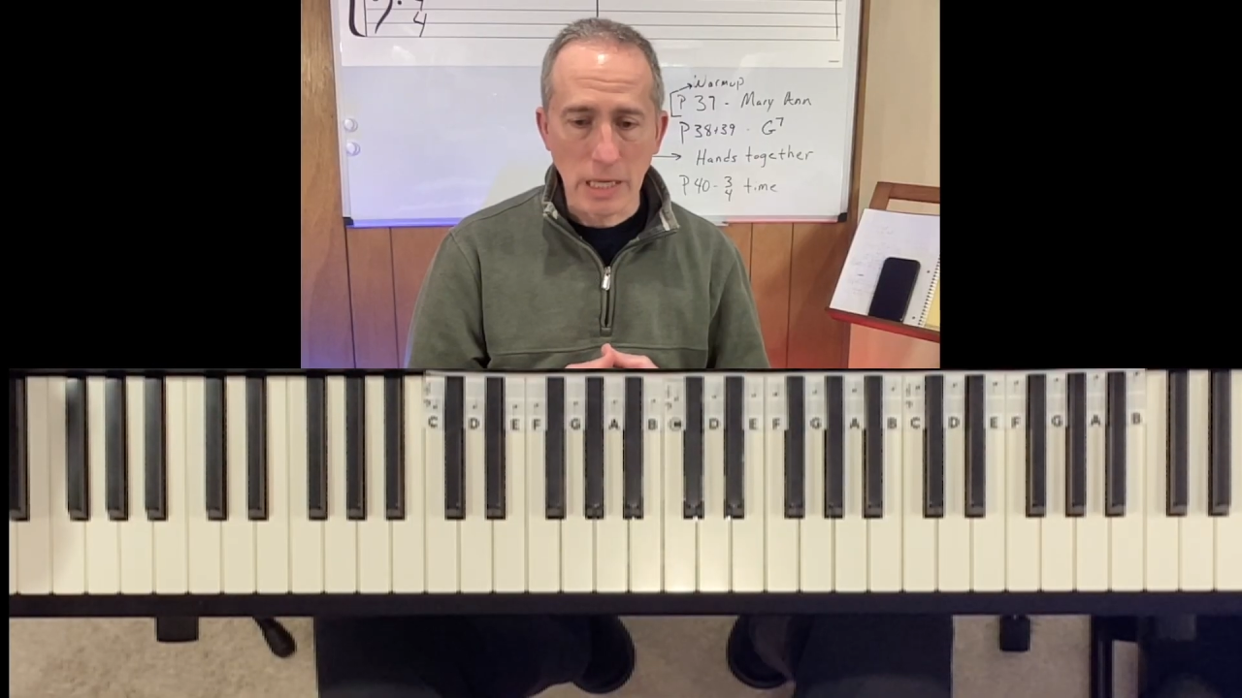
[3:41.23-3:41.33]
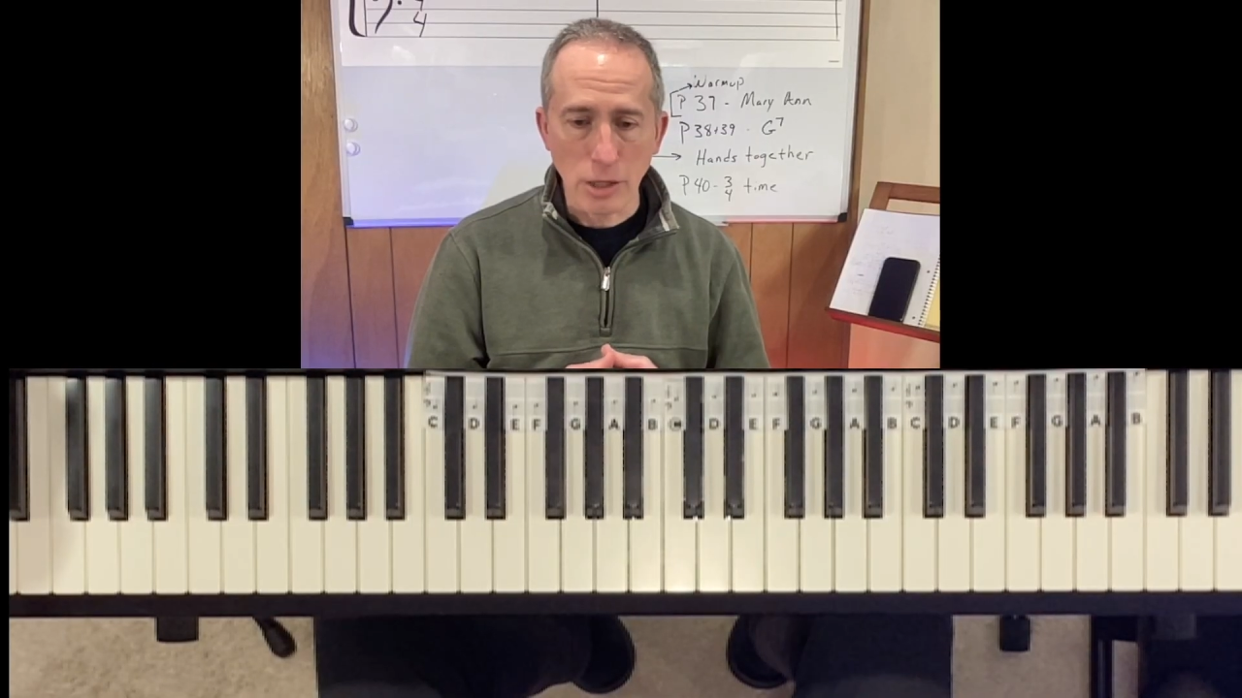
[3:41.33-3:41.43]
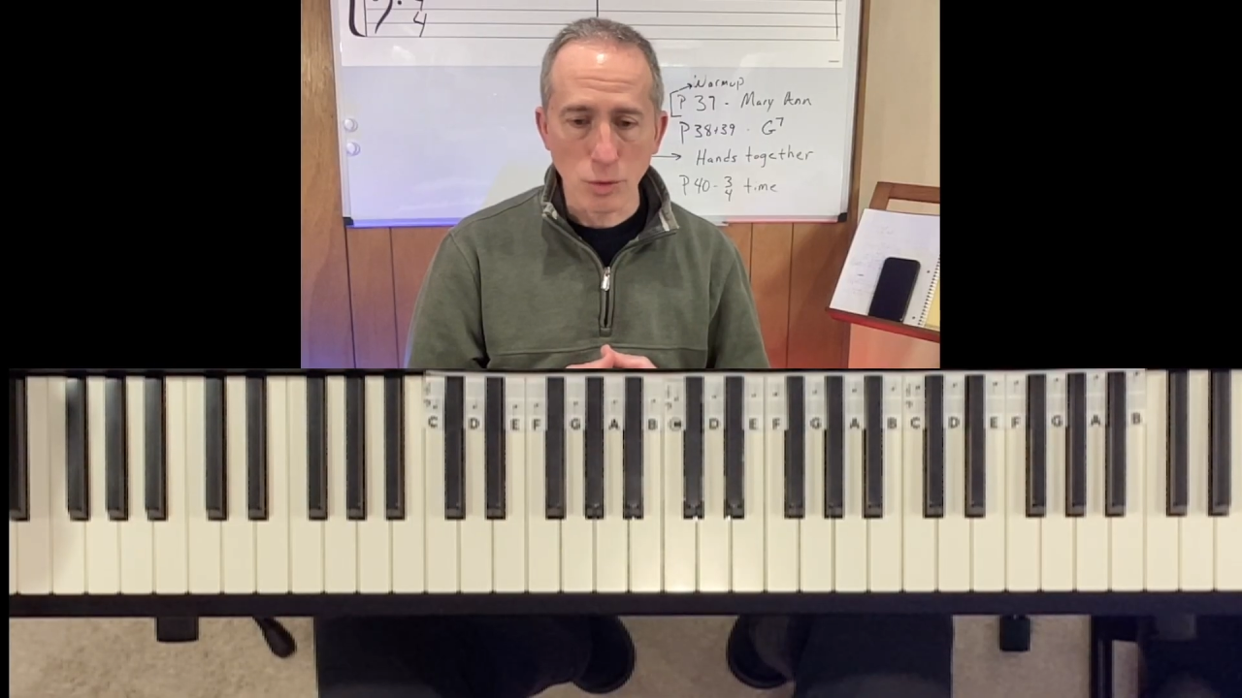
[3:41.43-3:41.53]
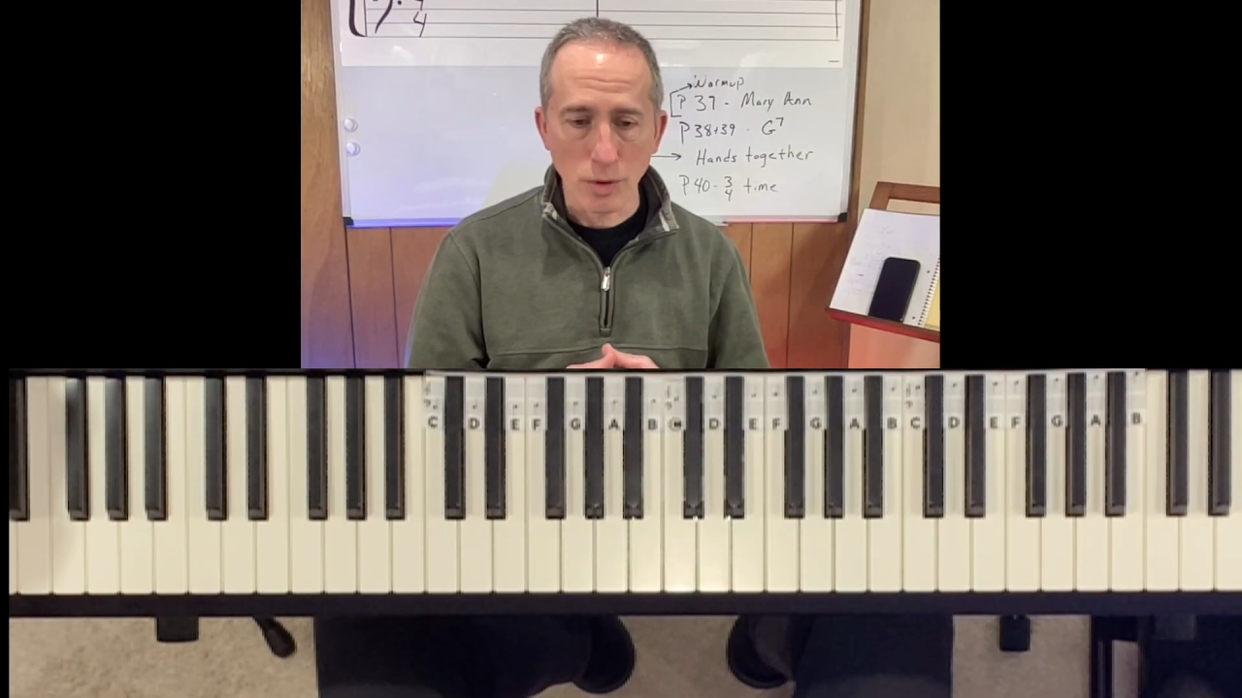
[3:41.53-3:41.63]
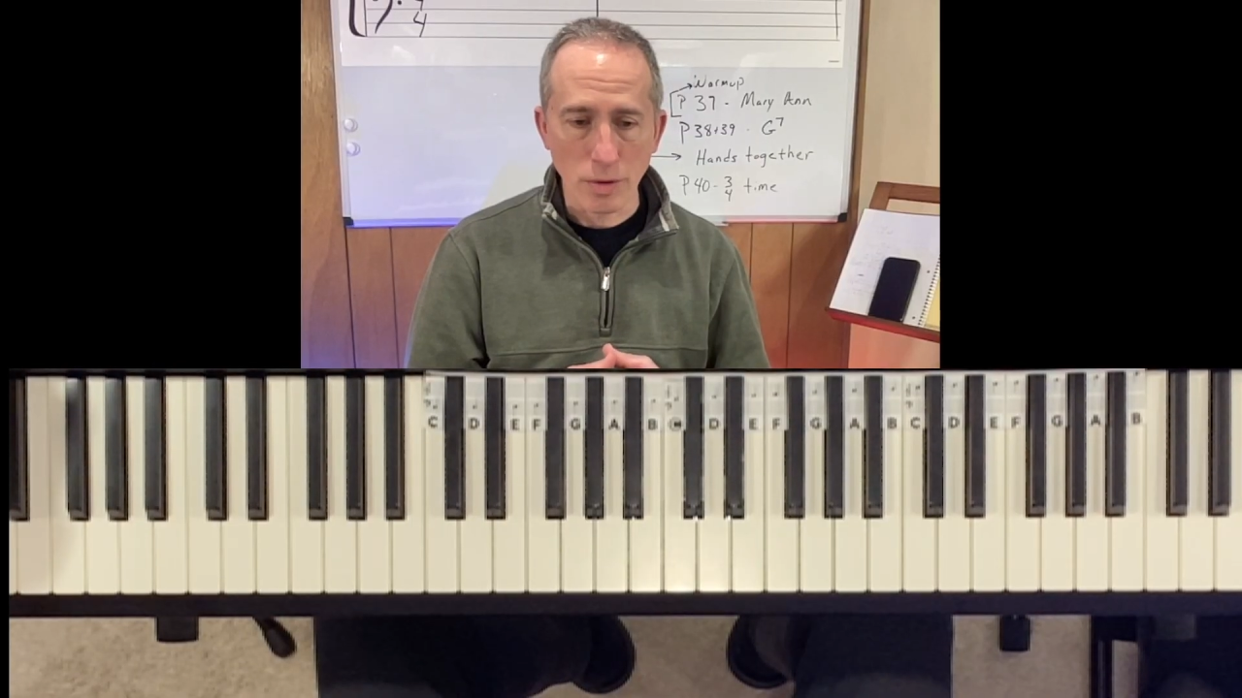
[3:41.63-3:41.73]

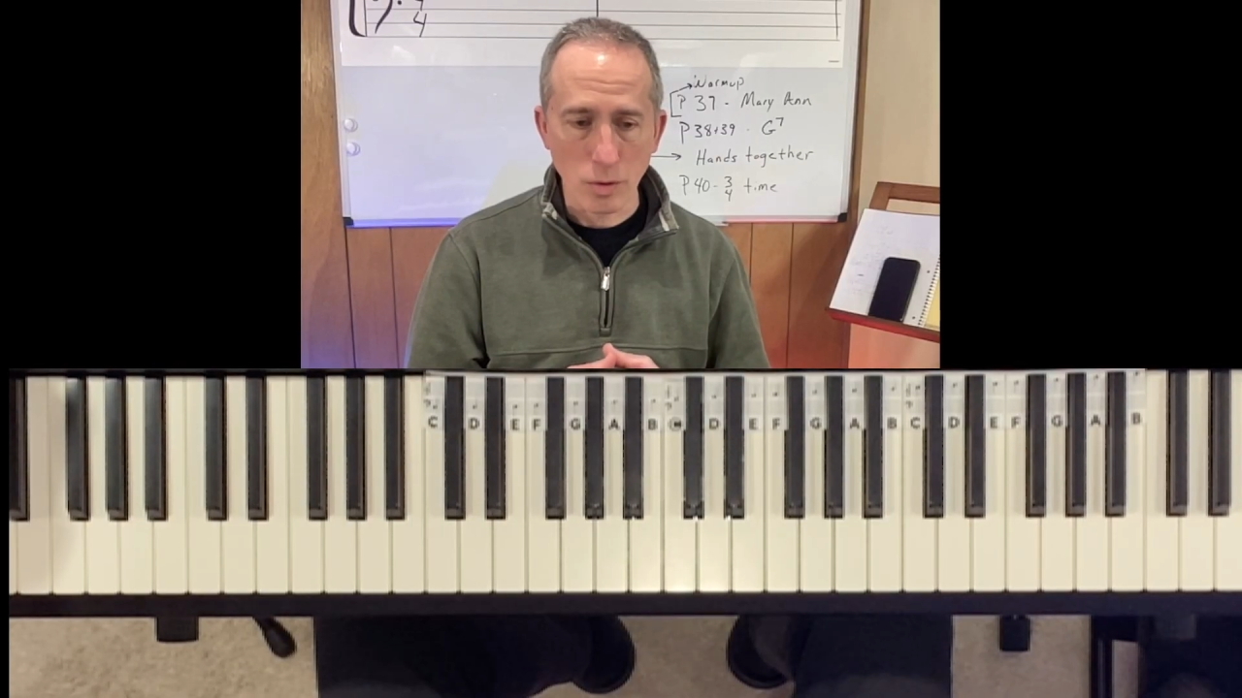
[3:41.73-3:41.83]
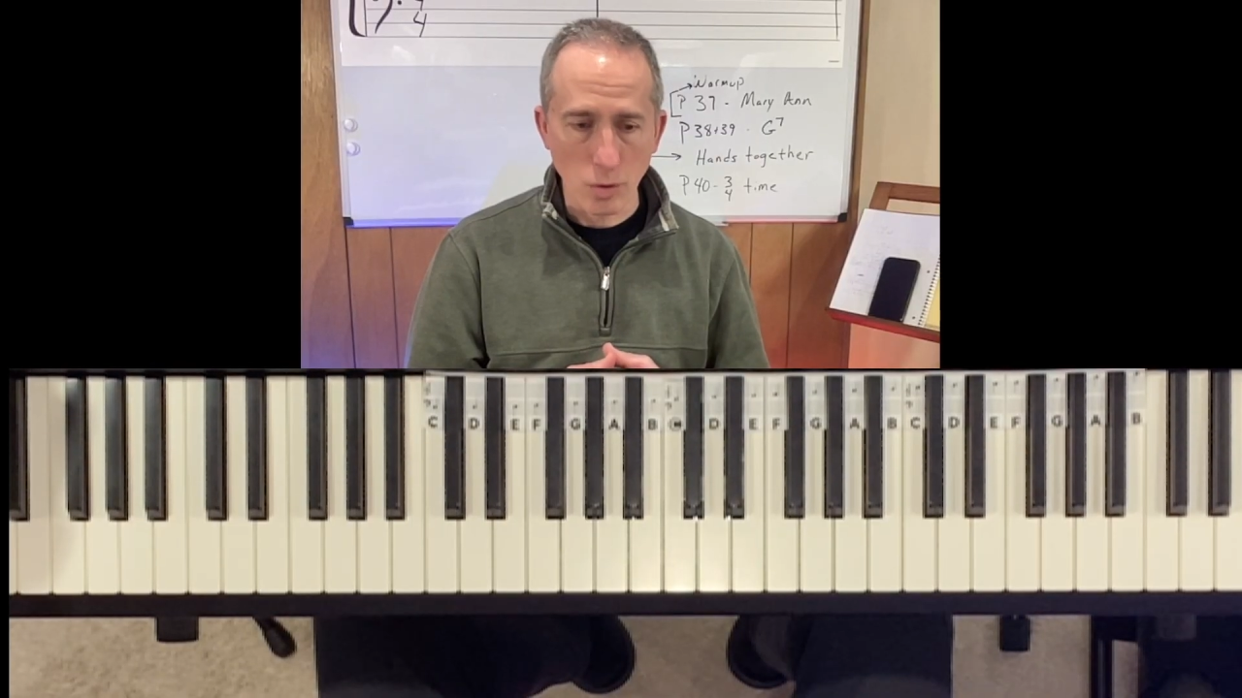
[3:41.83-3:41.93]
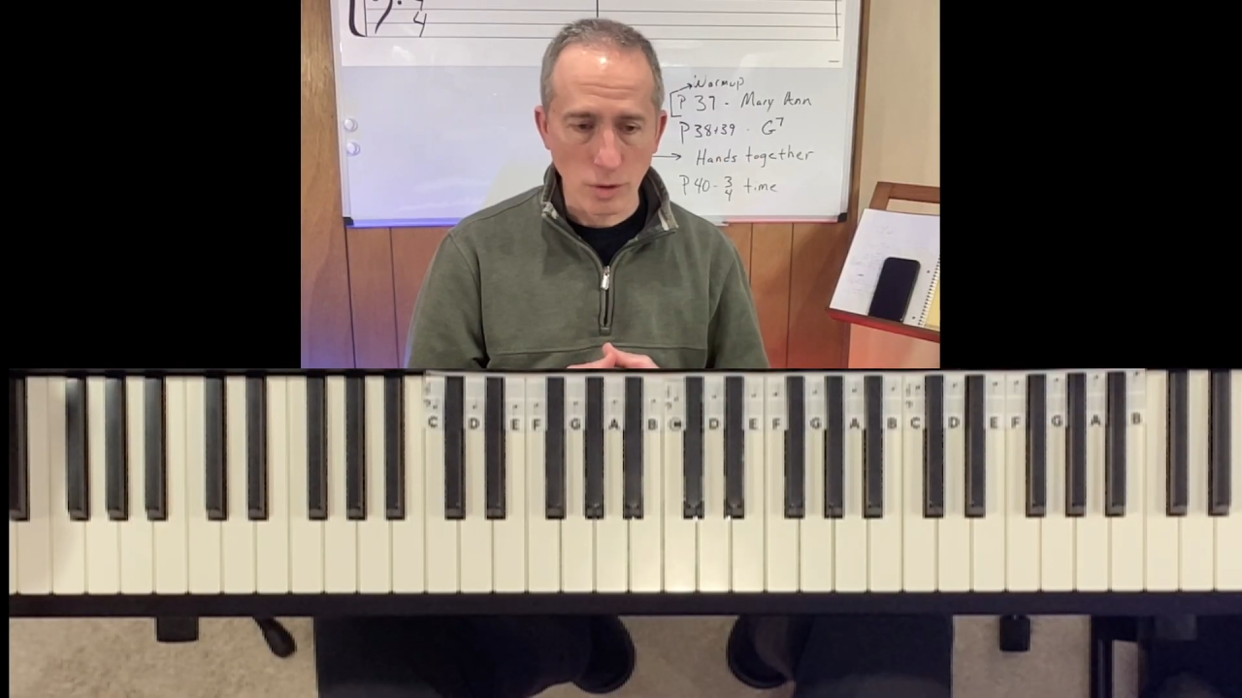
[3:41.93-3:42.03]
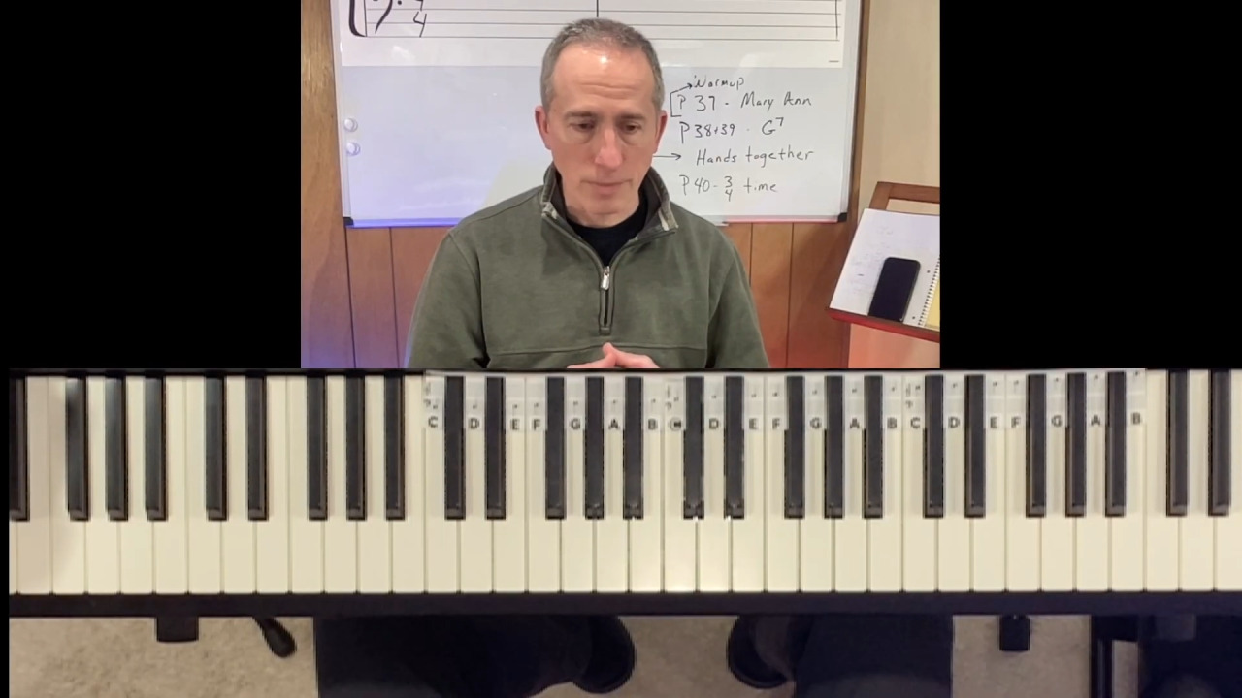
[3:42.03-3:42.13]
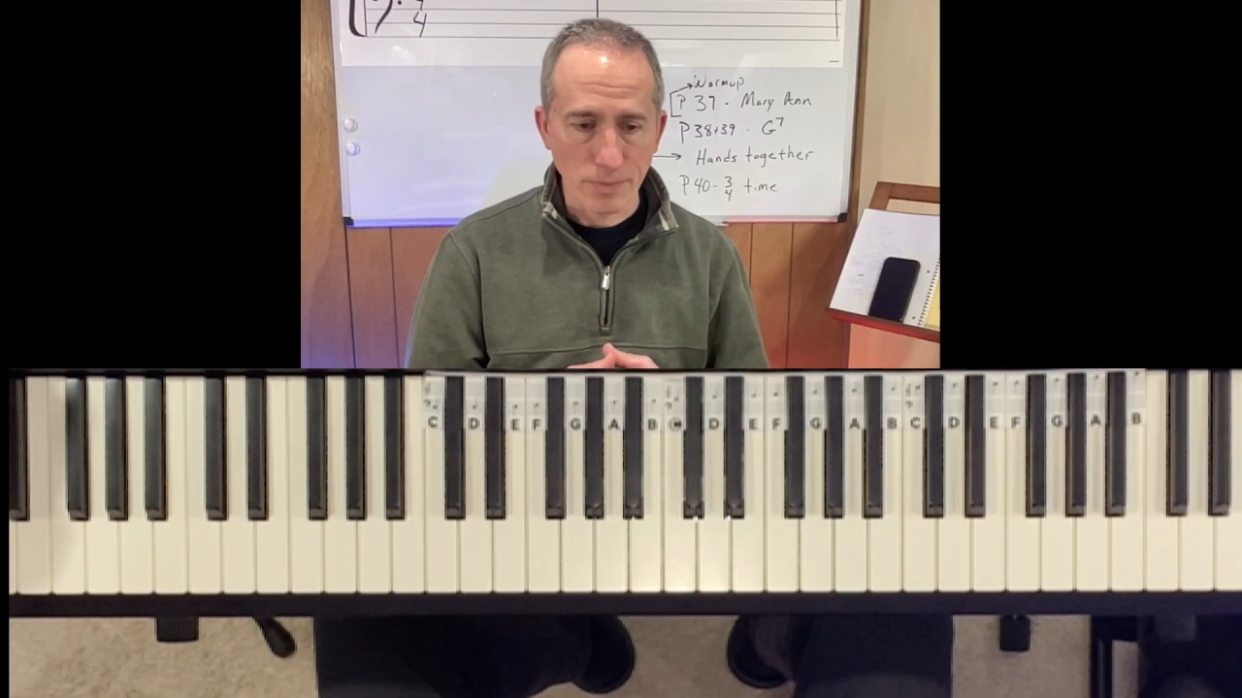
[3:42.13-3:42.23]
each one of the
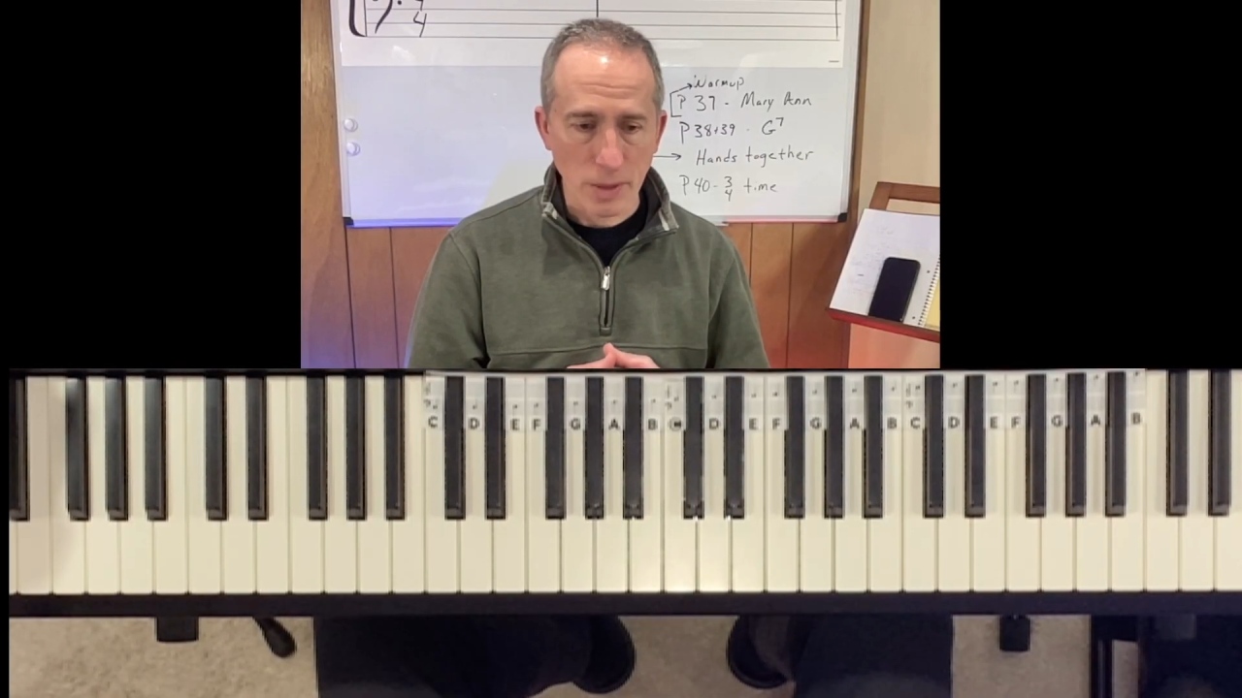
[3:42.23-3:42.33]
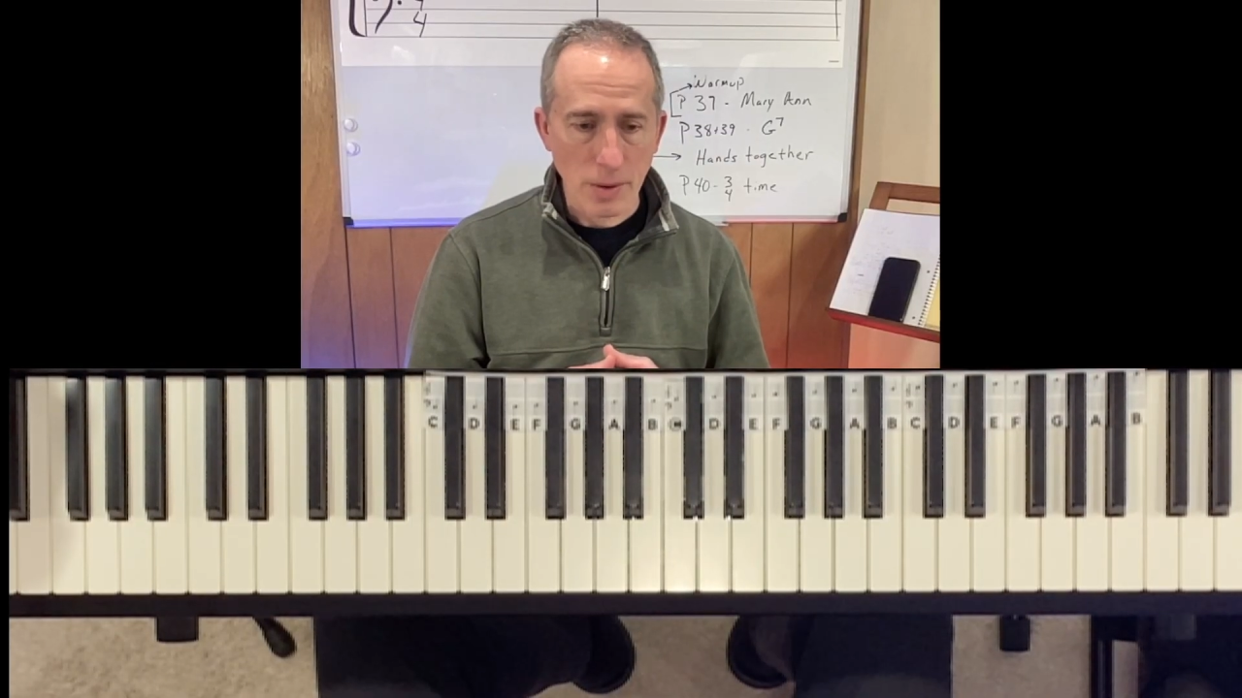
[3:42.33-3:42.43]
chords.